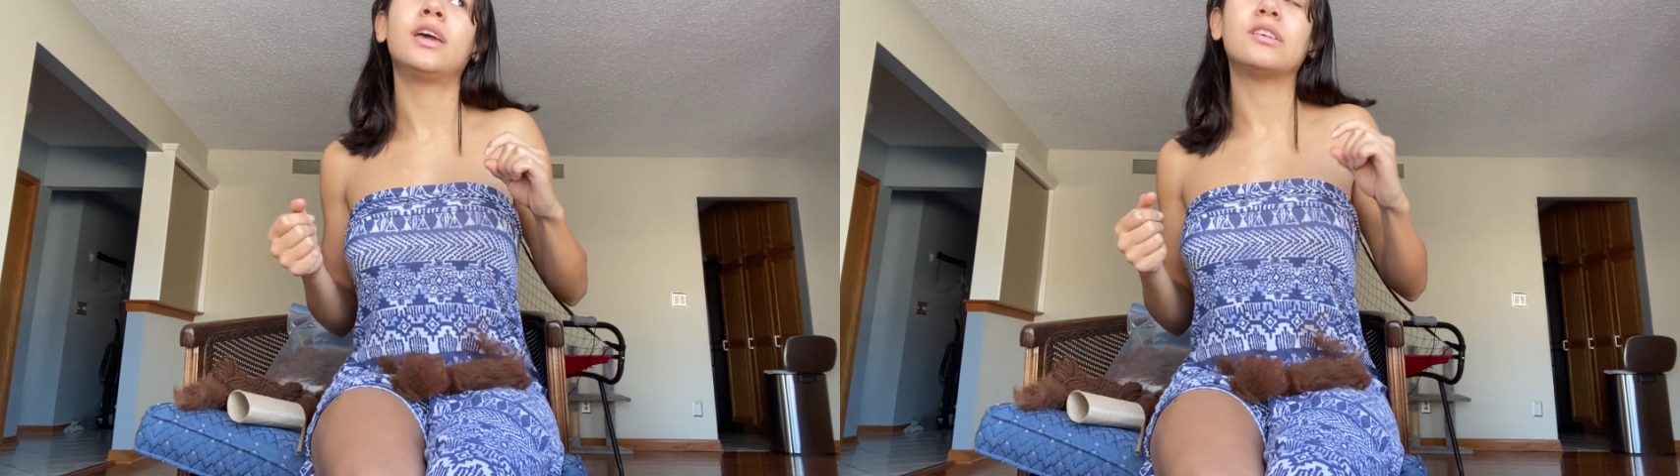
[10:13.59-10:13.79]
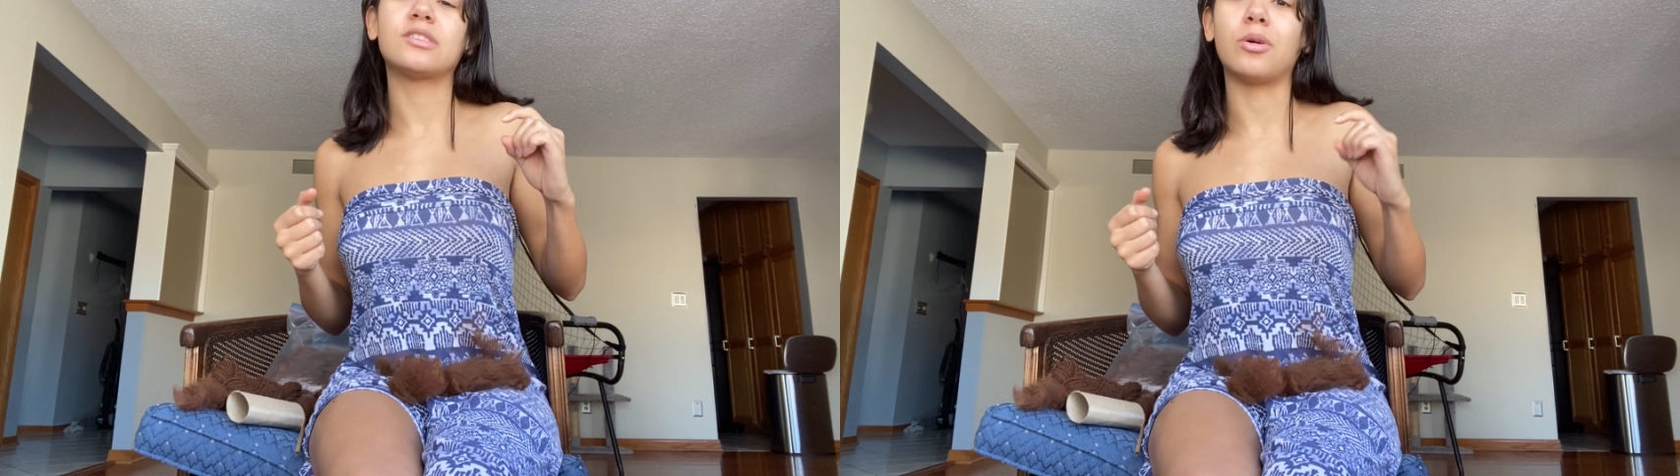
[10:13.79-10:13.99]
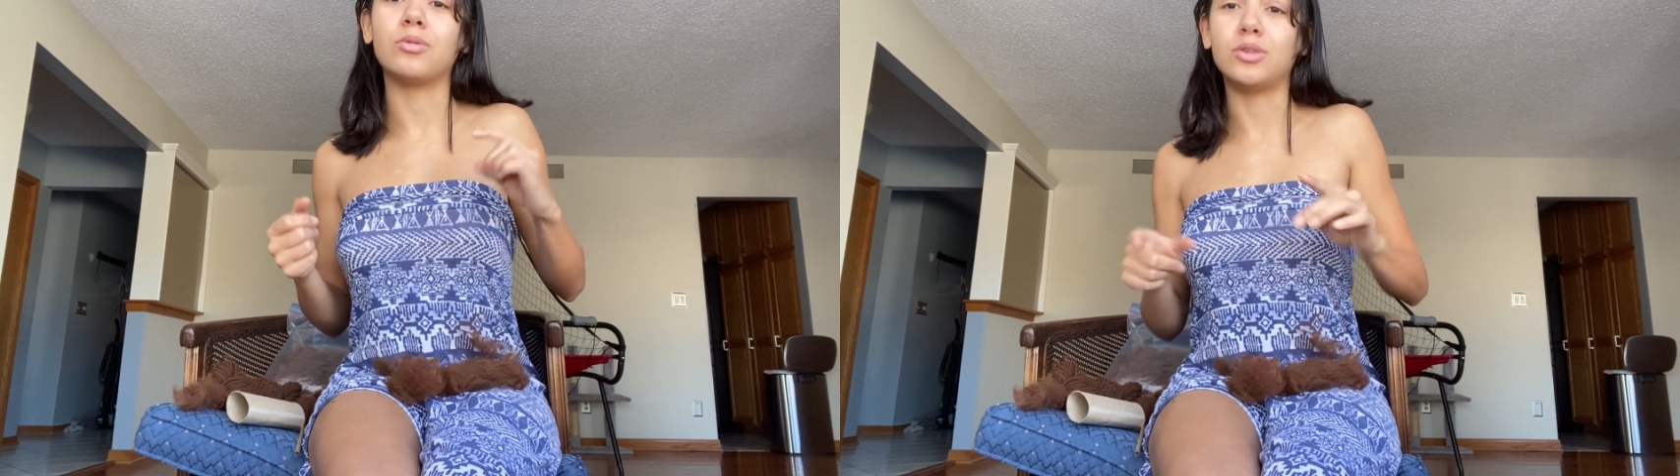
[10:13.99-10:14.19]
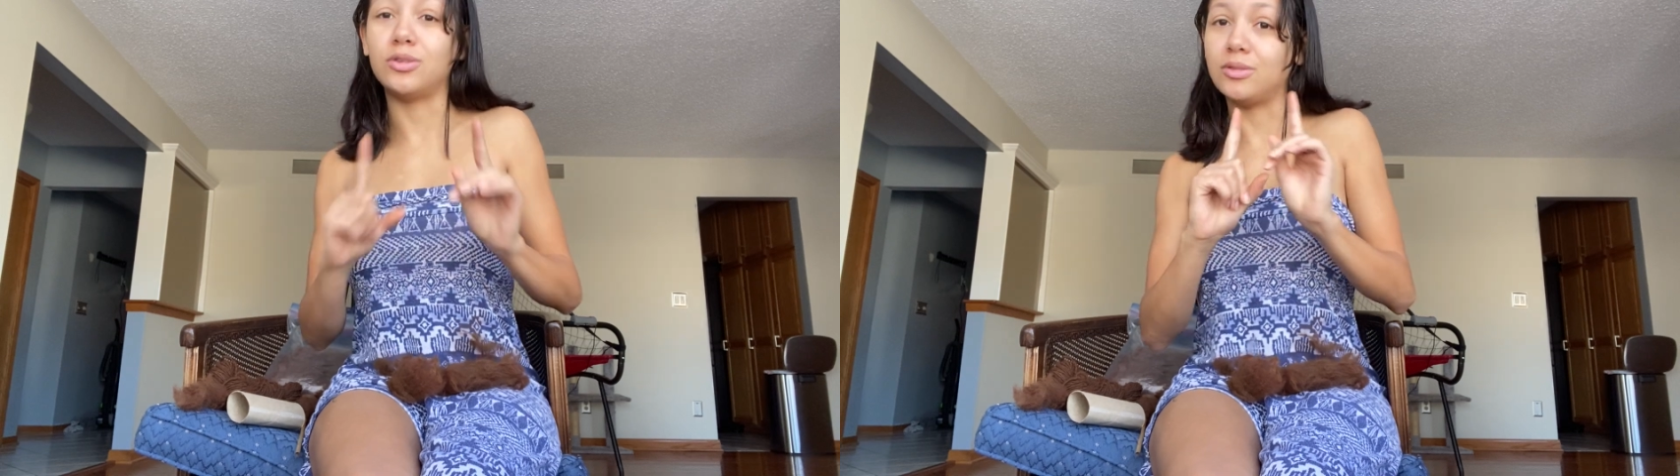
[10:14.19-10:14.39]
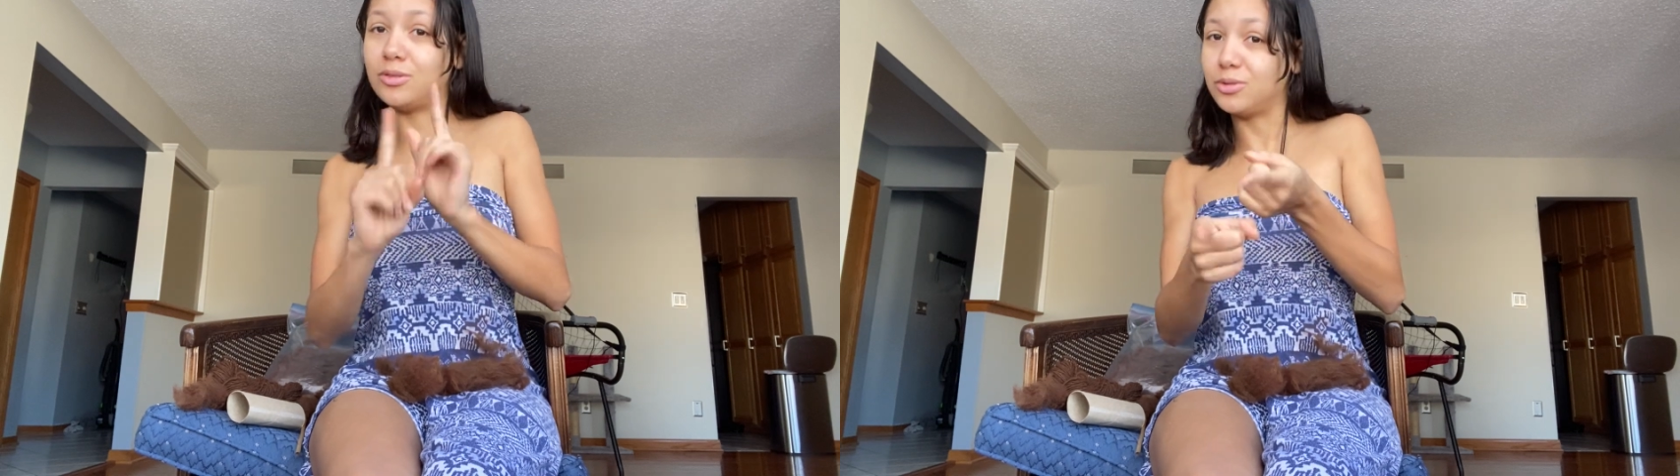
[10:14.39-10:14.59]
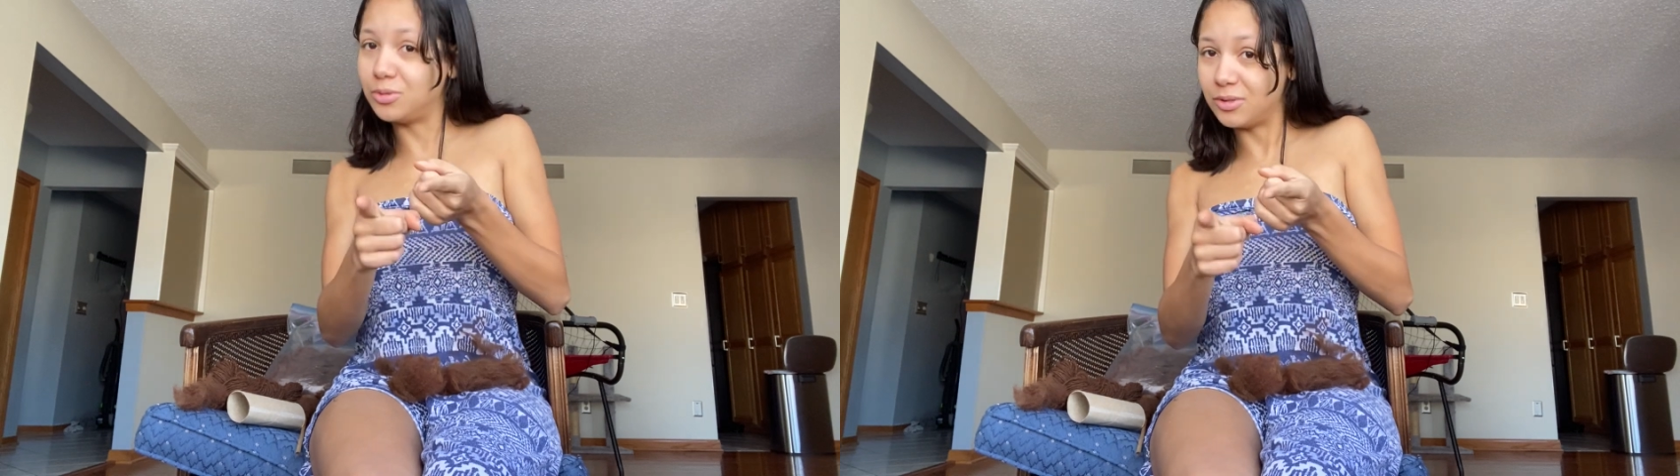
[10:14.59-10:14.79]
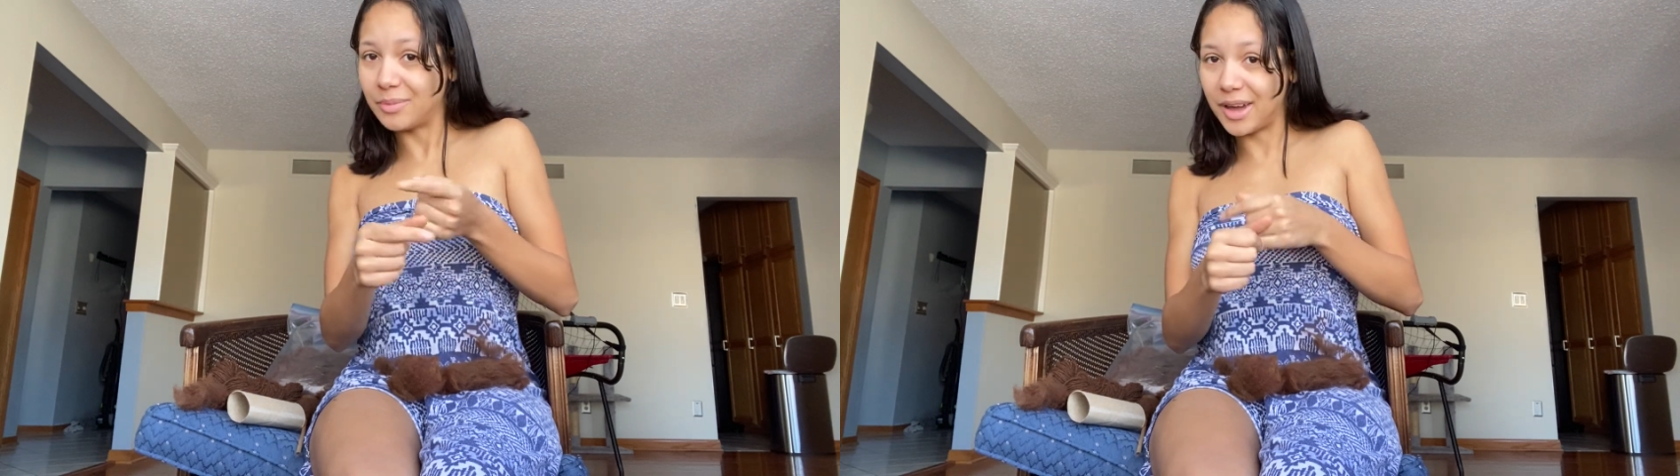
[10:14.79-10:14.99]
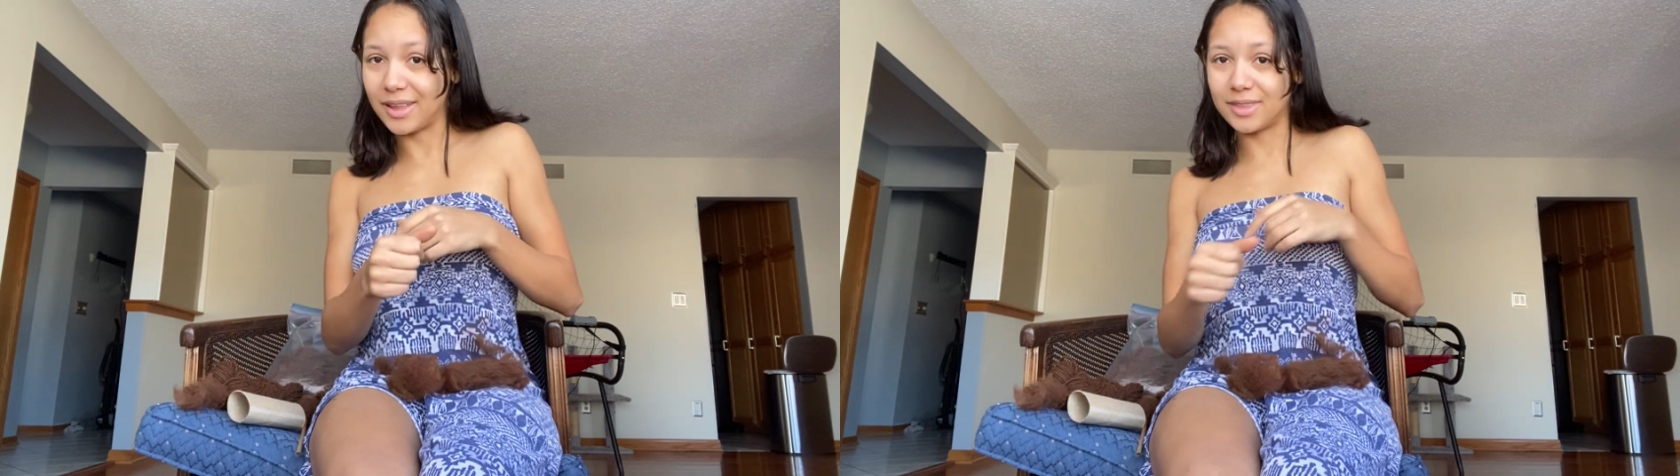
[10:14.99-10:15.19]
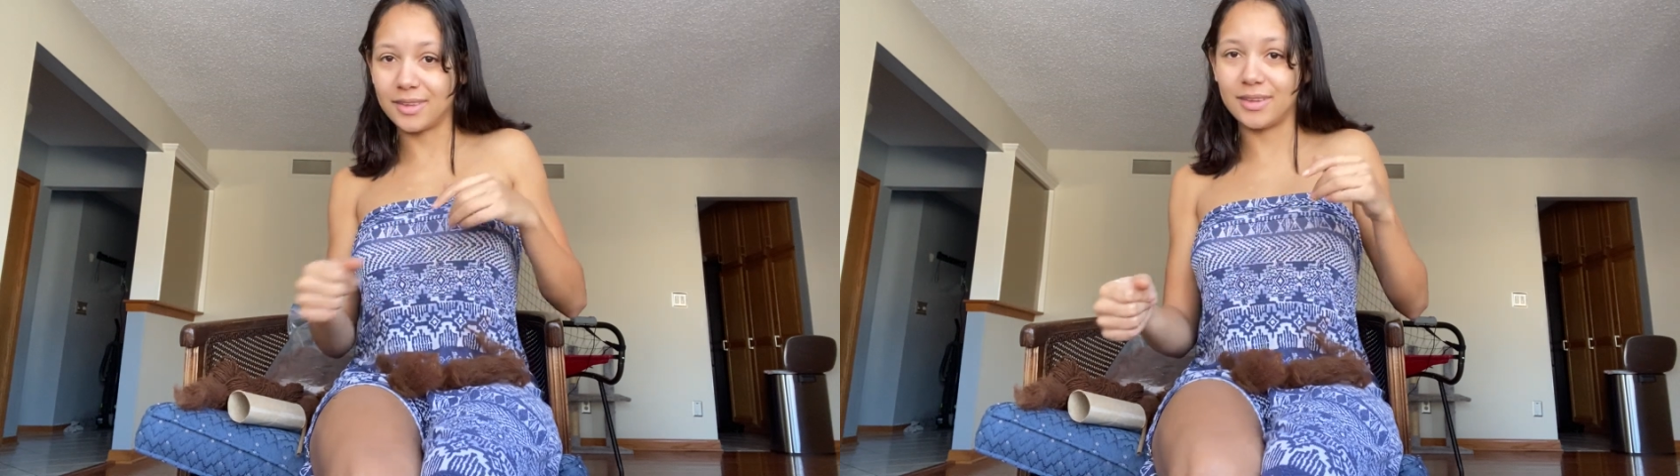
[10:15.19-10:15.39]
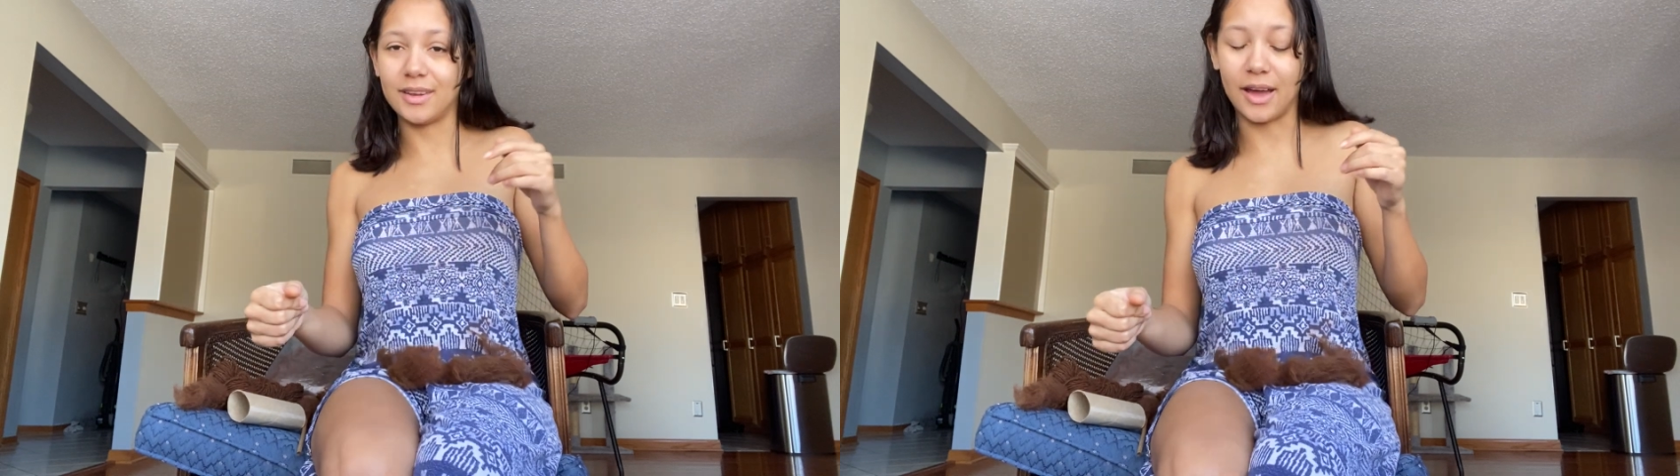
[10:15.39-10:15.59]
So you do the math.
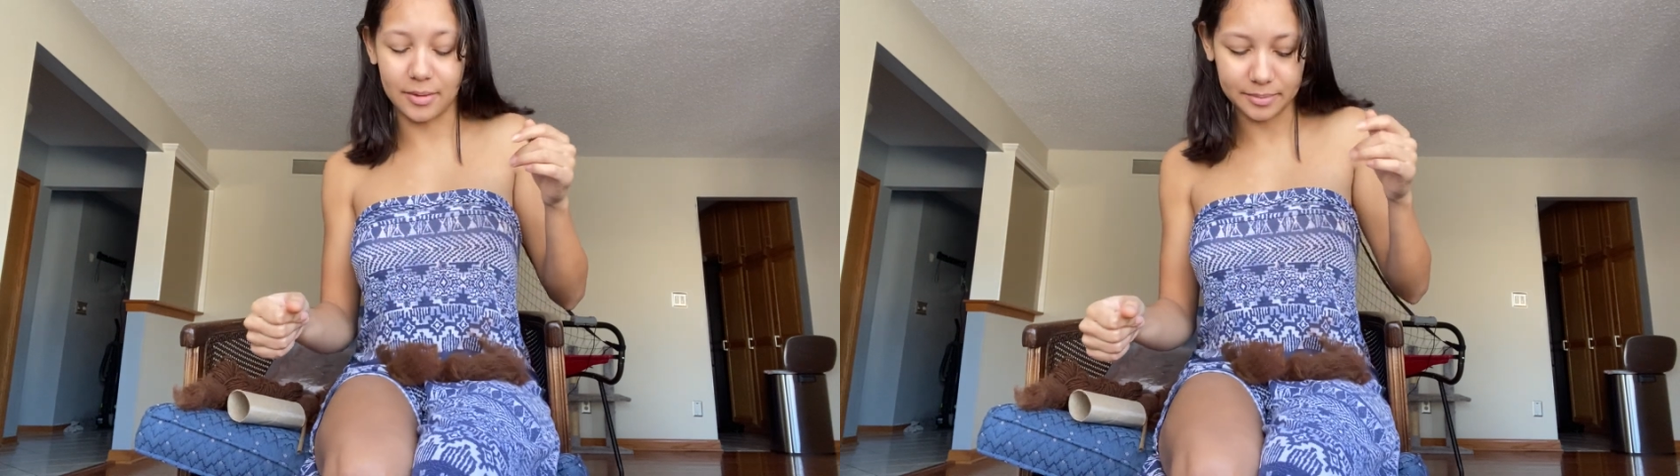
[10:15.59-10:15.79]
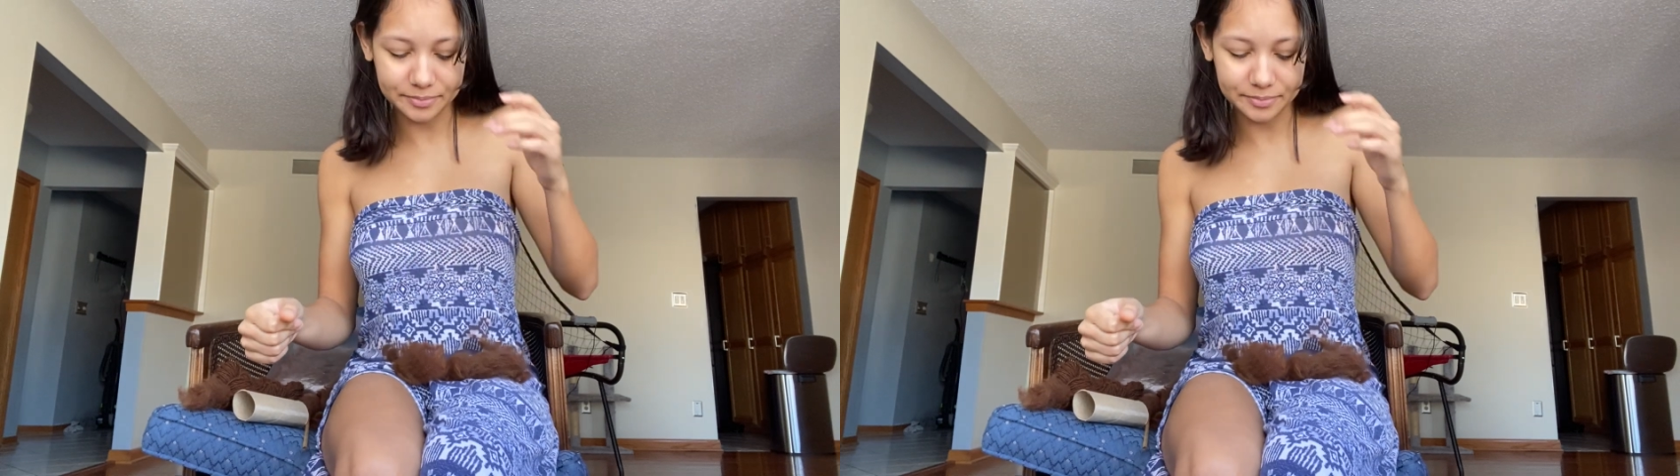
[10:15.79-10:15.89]
Now,